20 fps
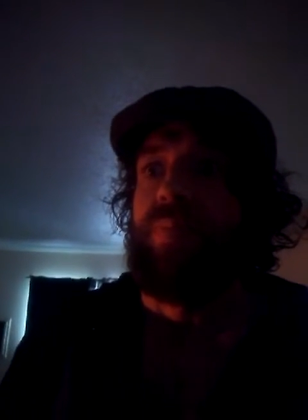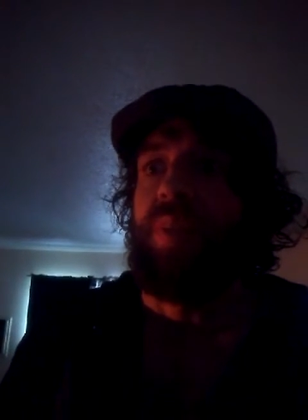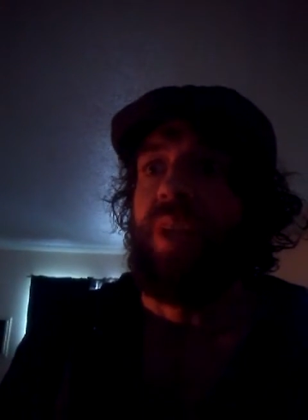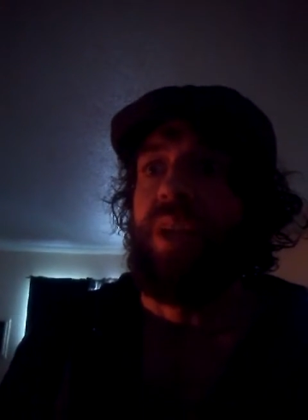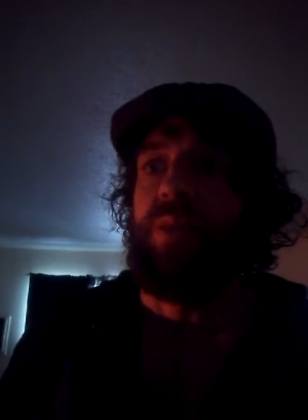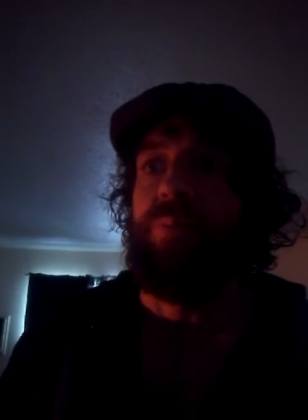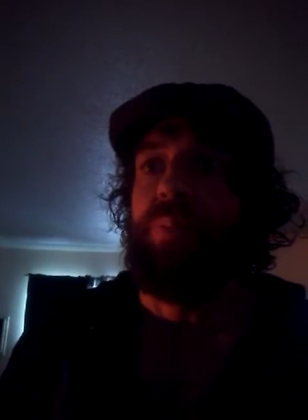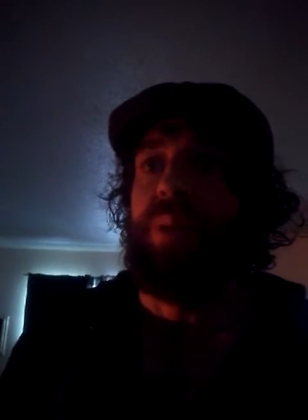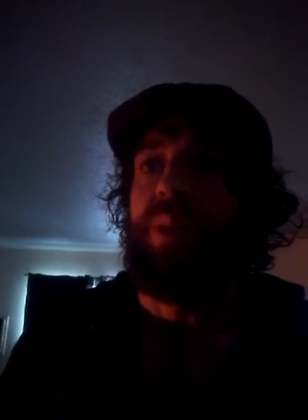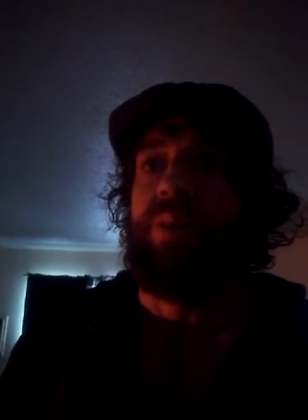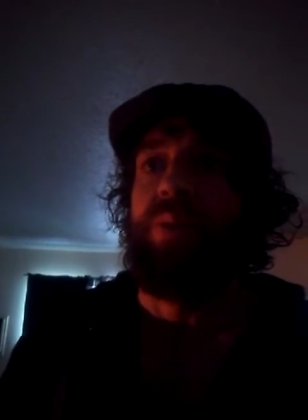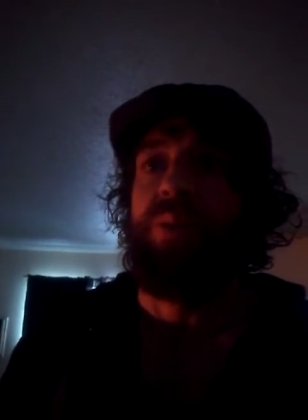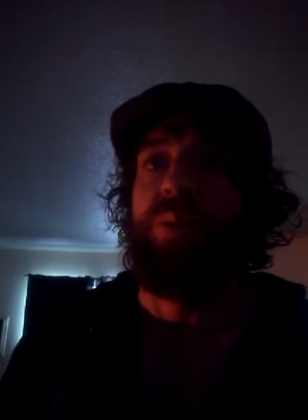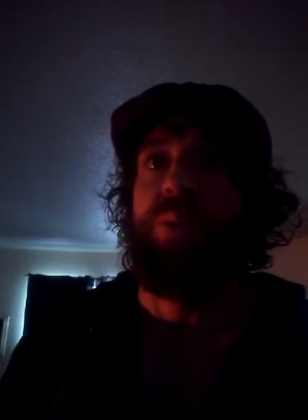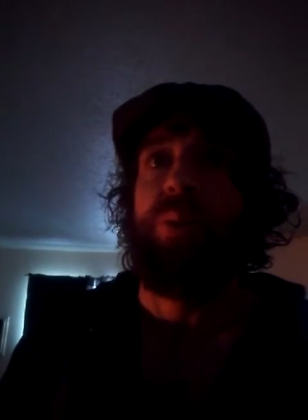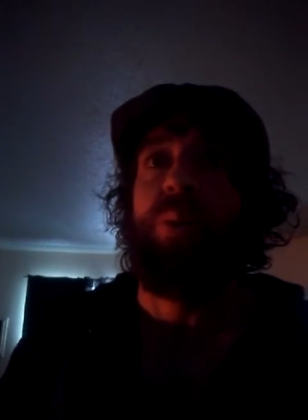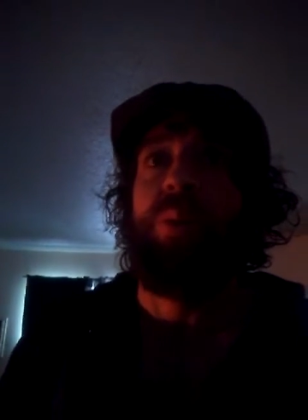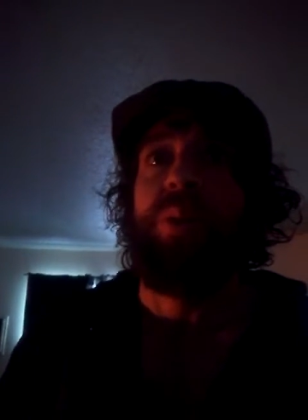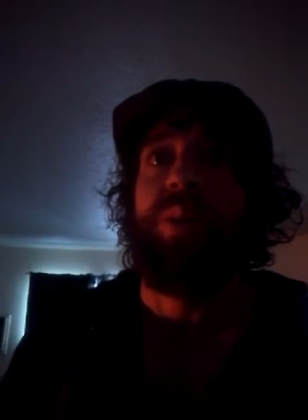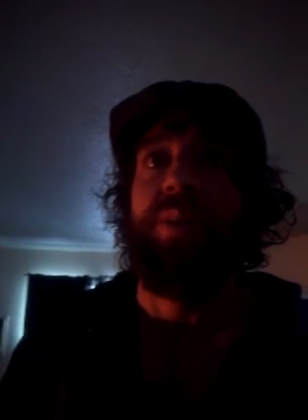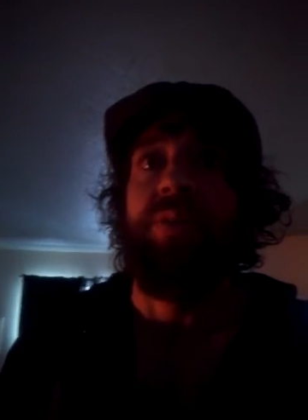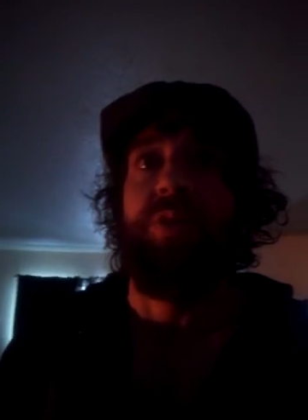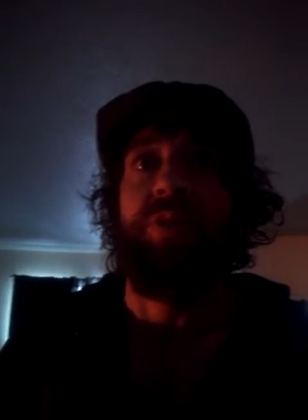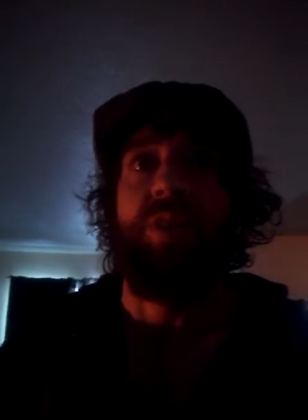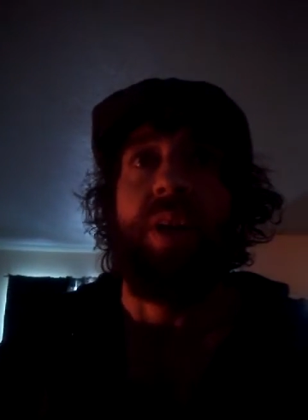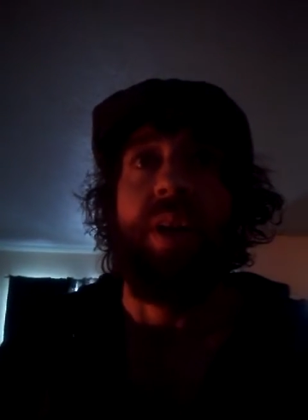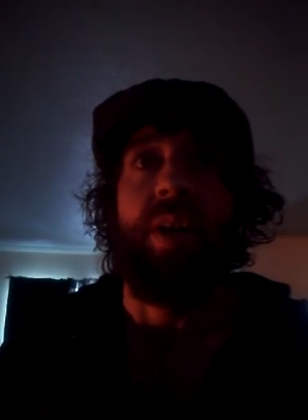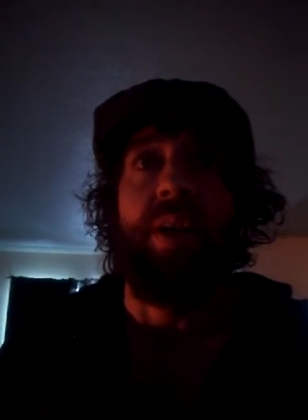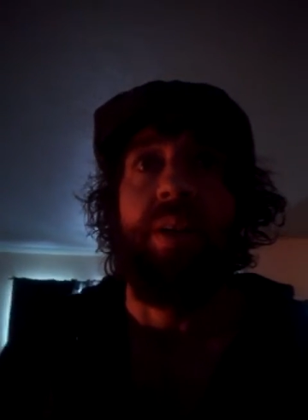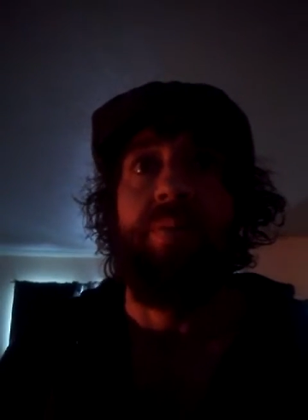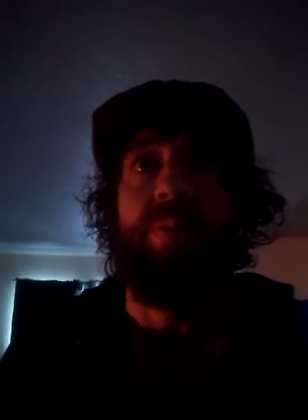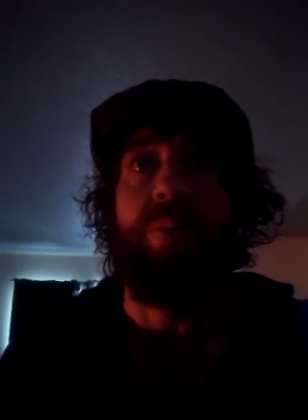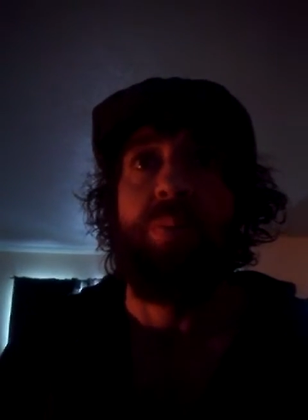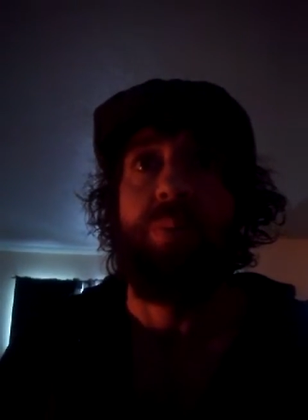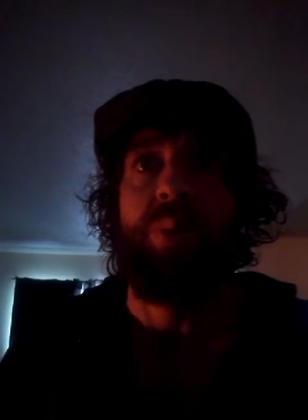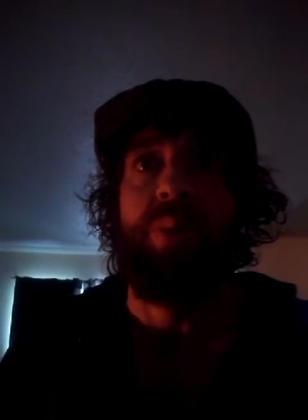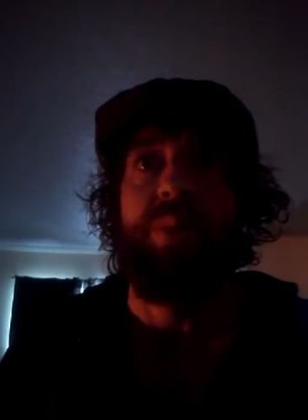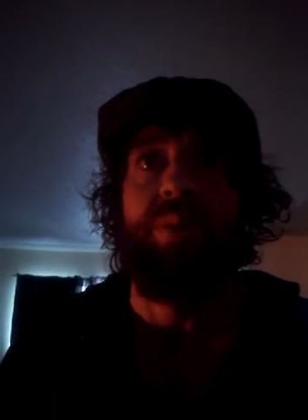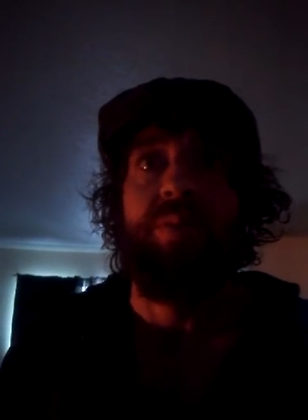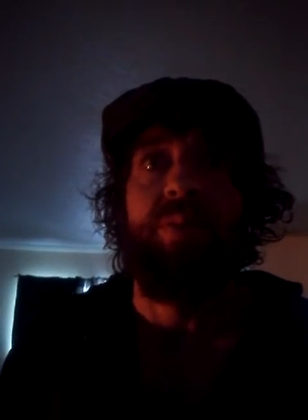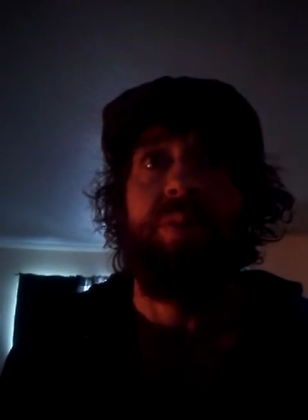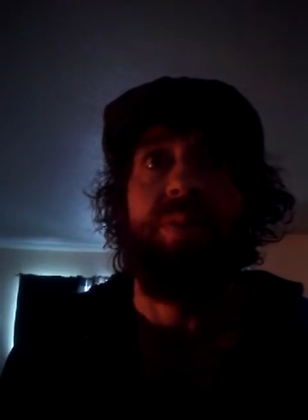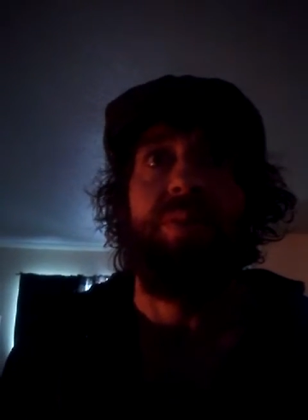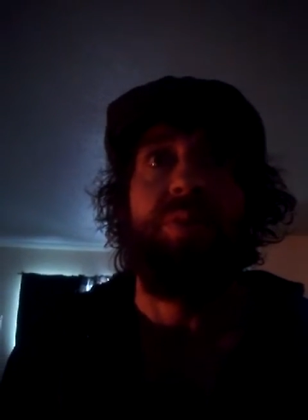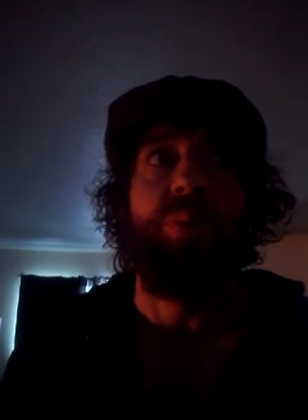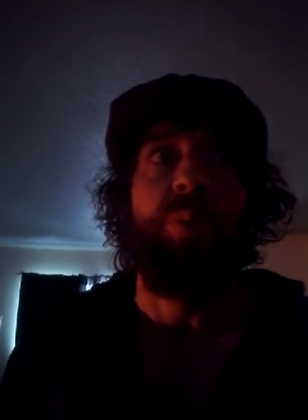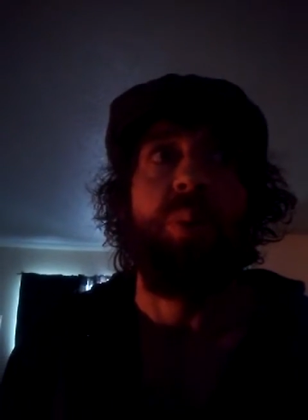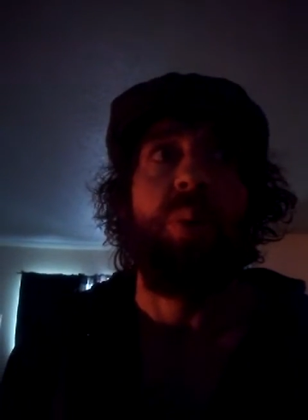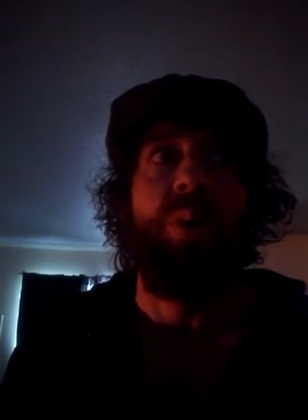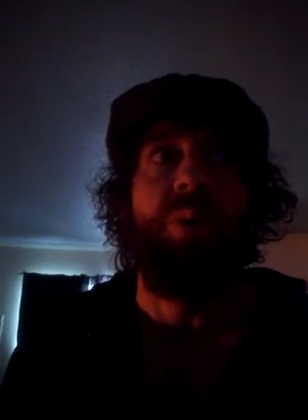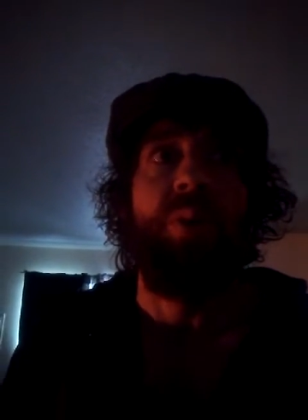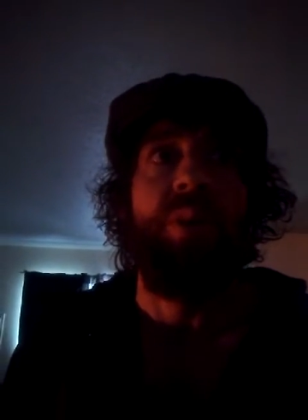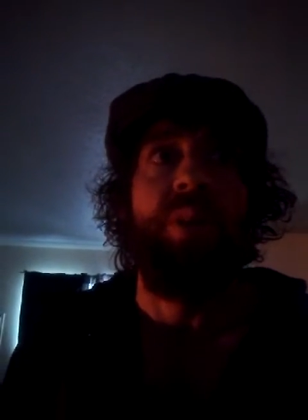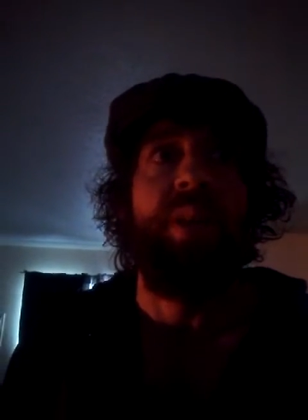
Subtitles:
gonna be a thorn in the side of the prince of this world.